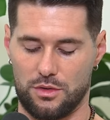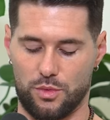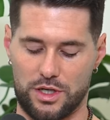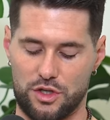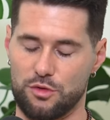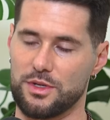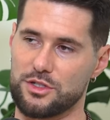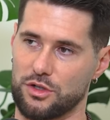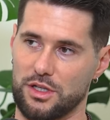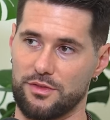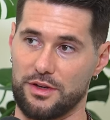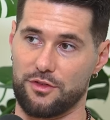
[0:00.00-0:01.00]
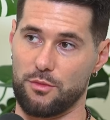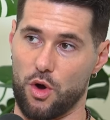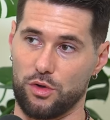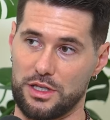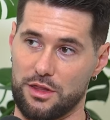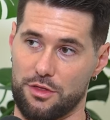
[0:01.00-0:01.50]
when humans are living from
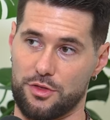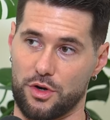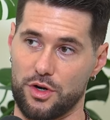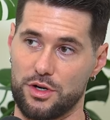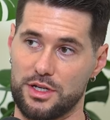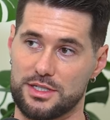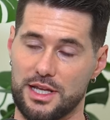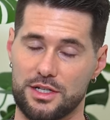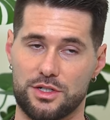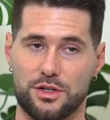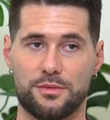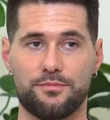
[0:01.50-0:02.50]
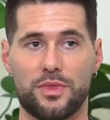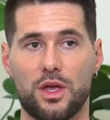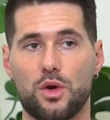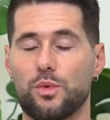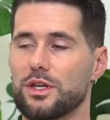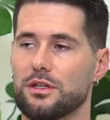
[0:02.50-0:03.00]
only the third center,
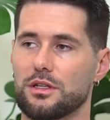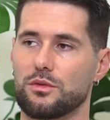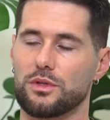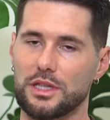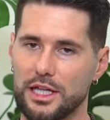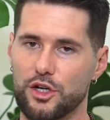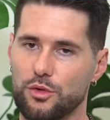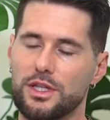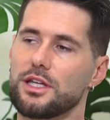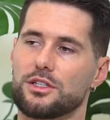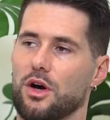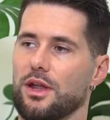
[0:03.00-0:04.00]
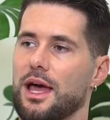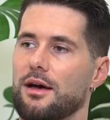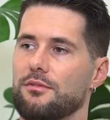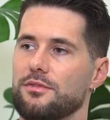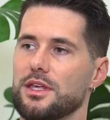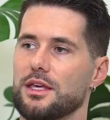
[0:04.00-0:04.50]
we literally don't
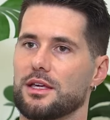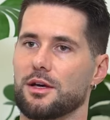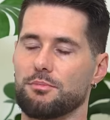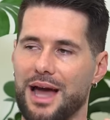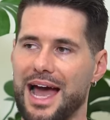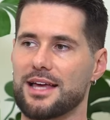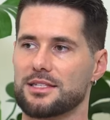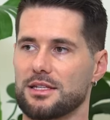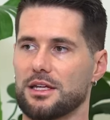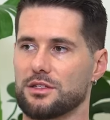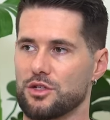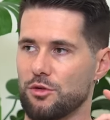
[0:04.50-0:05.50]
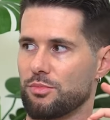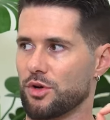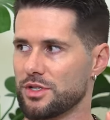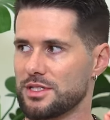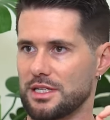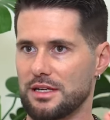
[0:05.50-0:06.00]
have the capacity to
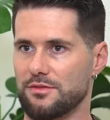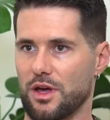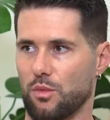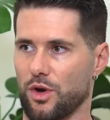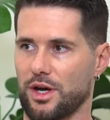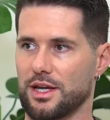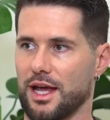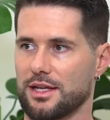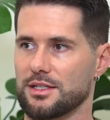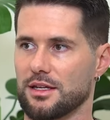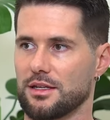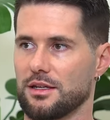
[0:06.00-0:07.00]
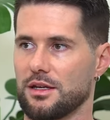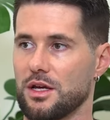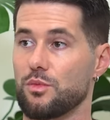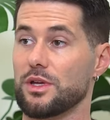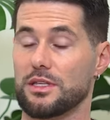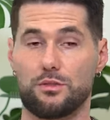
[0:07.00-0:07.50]
perceive that we're connected.
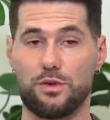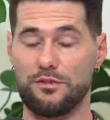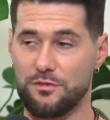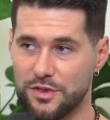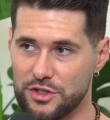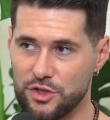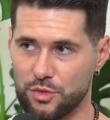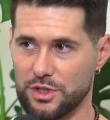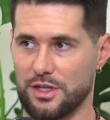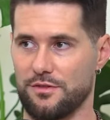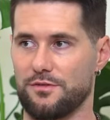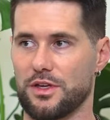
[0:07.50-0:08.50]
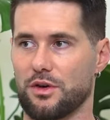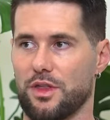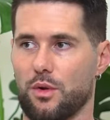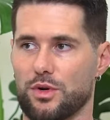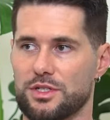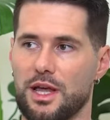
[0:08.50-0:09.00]
We, we viscerally feel
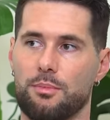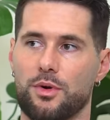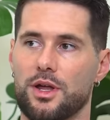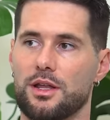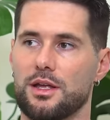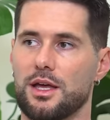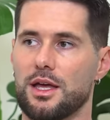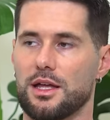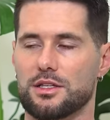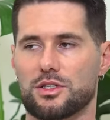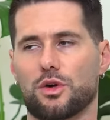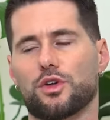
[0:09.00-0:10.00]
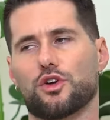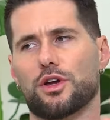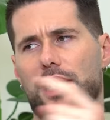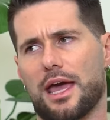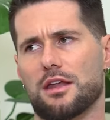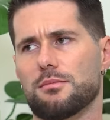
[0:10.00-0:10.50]
that we're separate. And so you're
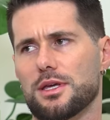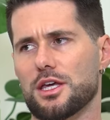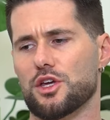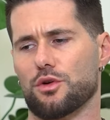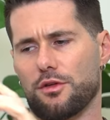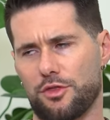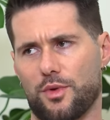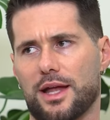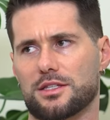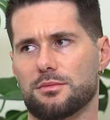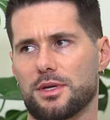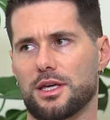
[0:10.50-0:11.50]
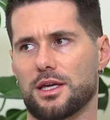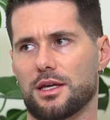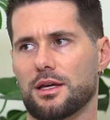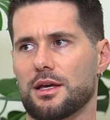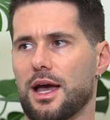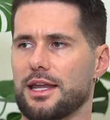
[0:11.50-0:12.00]
an enemy, you're a threat to
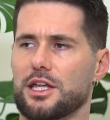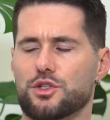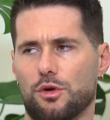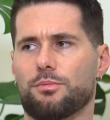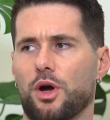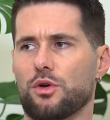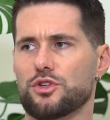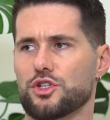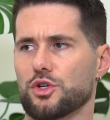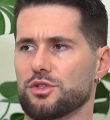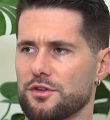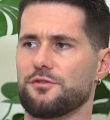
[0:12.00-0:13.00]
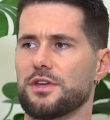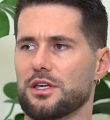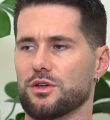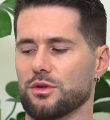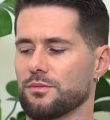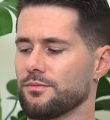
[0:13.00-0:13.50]
me, I need to oppose you,
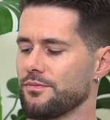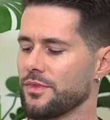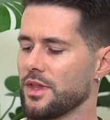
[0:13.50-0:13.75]
defeat you.